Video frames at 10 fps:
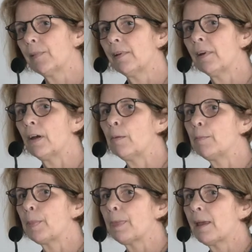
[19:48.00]

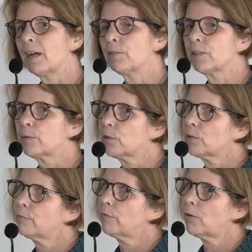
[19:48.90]
And so we're
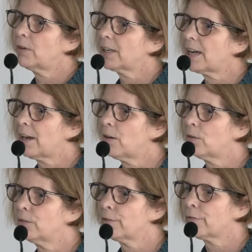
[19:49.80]
sort of rolling it
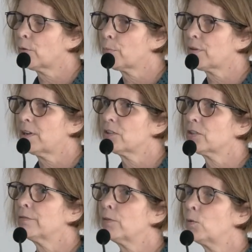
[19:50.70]
out on the footprint
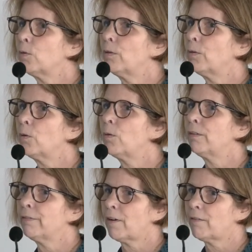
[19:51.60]
of all
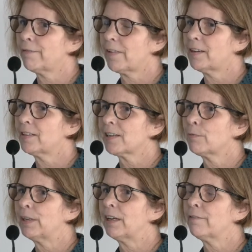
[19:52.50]
of our events.
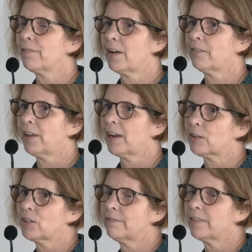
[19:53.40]
And we have found that
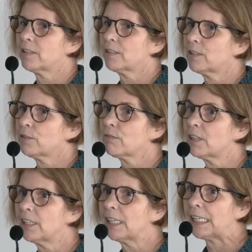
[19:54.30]
actually visitors
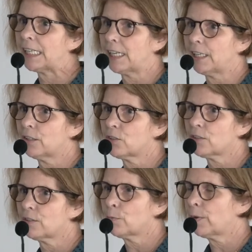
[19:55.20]
really
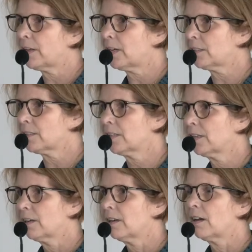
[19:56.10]
engage with it.
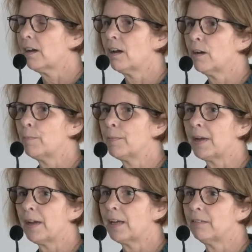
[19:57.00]

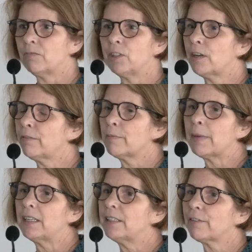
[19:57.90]
And, you know, for
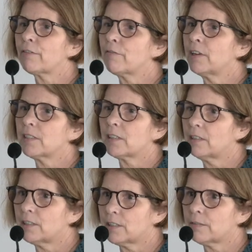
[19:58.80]
many different
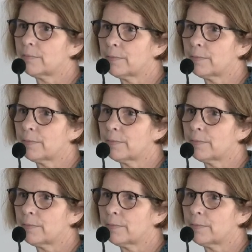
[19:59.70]
reasons.